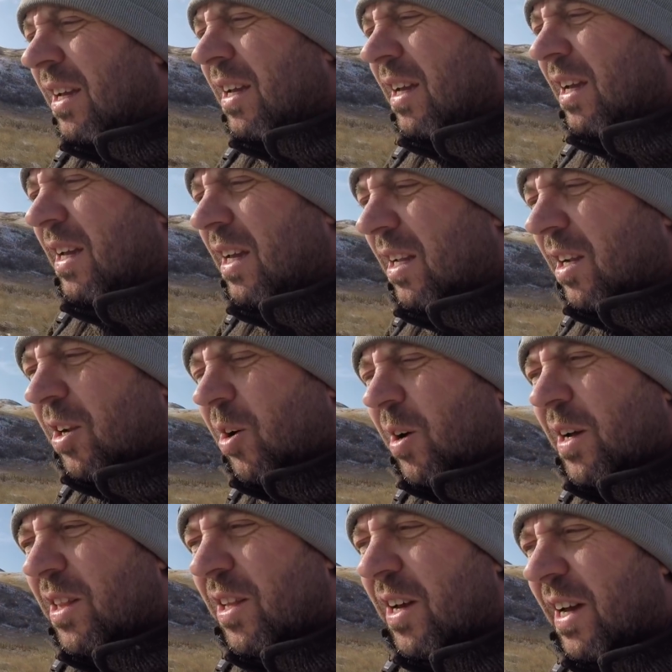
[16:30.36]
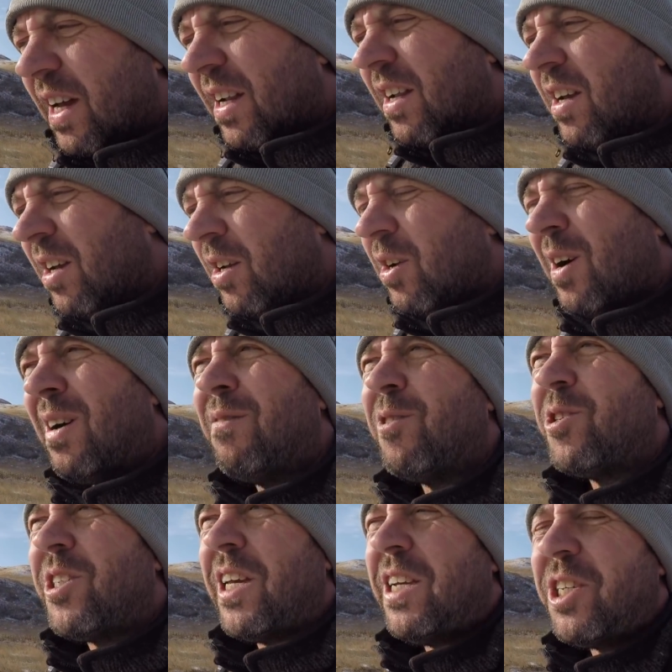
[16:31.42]
in an online
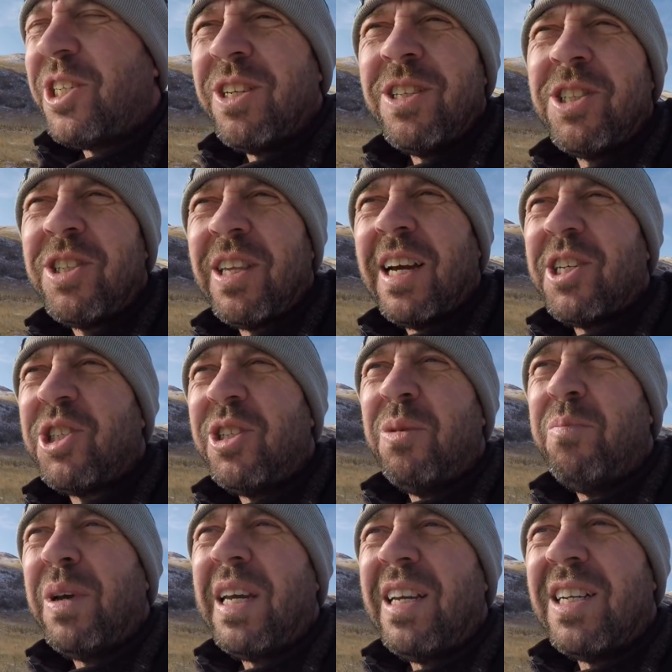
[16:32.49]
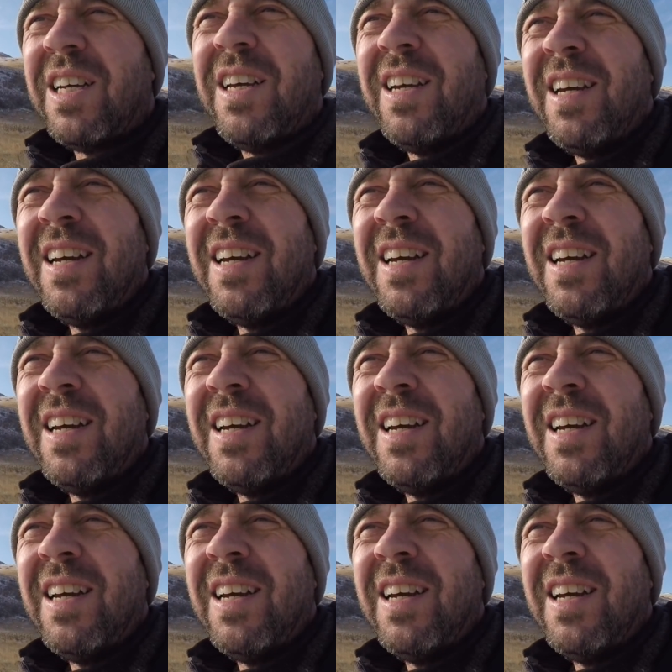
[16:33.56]
conversation / debate